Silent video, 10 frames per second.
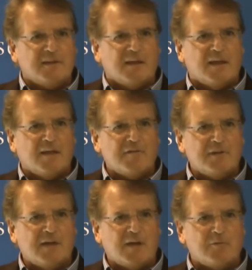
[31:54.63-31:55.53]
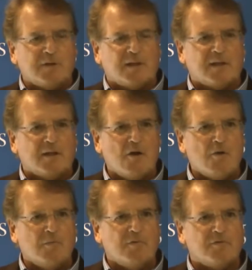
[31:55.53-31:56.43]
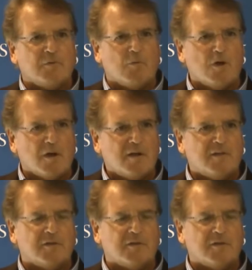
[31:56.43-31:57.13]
And every night when I get home from work,